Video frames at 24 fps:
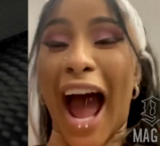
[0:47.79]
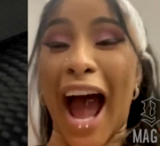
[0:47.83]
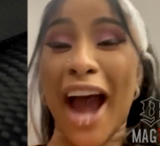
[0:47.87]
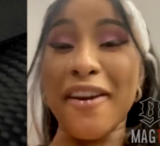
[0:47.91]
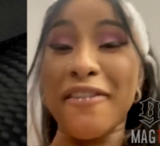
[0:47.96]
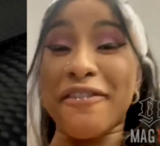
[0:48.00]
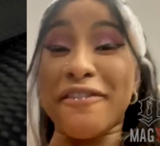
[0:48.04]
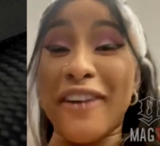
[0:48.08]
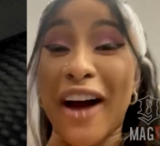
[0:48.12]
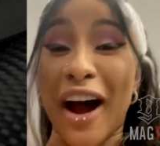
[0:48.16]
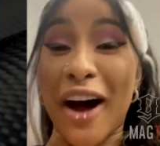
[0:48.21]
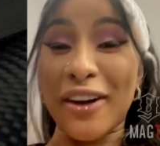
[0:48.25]

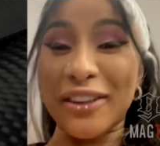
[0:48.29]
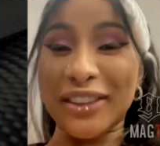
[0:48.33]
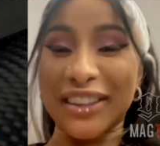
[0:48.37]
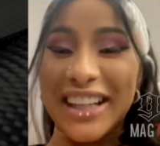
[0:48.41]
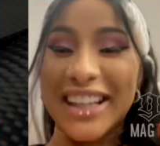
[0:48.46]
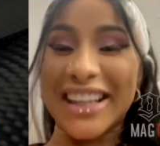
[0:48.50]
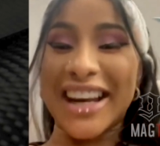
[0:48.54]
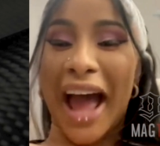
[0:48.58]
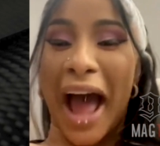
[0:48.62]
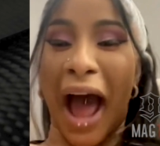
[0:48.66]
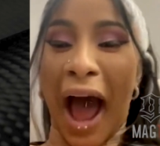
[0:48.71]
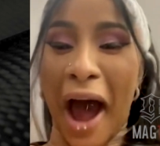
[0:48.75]
I
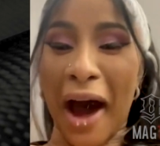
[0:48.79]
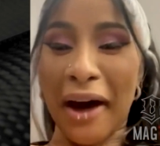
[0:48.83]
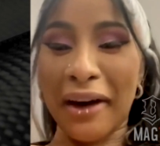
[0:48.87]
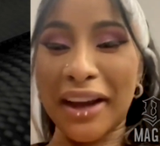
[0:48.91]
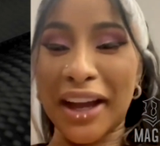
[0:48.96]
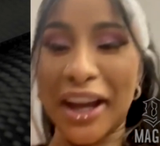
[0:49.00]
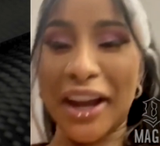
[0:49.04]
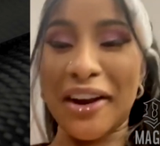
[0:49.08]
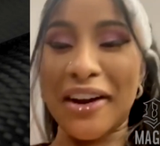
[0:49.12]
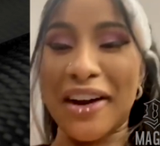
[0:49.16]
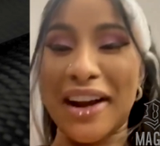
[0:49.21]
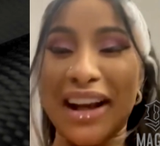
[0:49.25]
found it
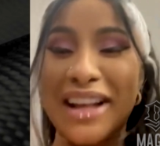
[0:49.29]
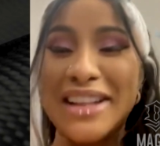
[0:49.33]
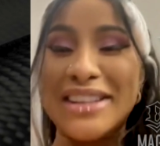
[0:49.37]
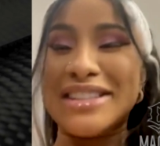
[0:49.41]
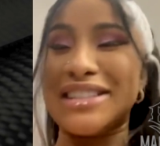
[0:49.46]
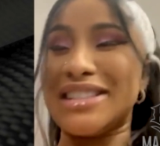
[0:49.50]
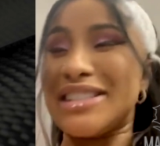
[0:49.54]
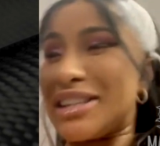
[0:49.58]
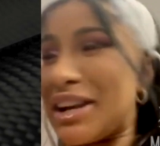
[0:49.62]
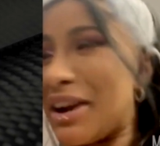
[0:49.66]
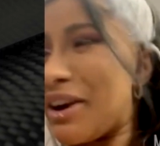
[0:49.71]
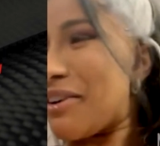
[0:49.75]
out here
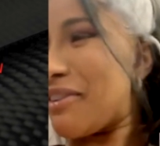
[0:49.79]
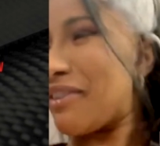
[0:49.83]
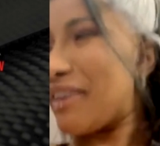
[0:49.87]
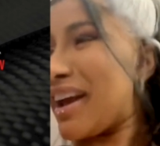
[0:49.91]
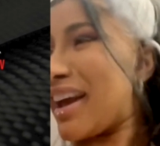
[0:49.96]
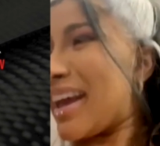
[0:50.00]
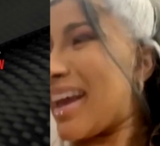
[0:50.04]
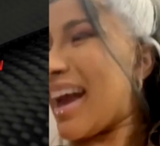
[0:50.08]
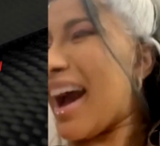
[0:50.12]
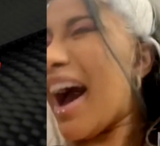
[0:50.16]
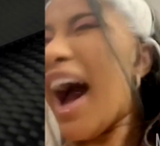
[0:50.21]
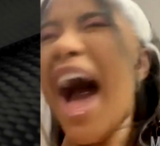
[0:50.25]
in
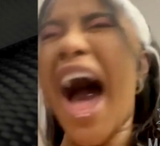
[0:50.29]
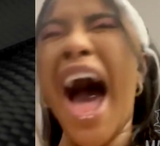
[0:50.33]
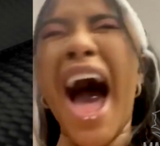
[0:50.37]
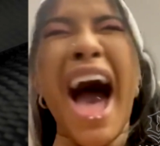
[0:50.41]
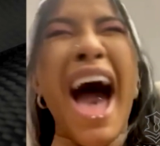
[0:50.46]
Zurich.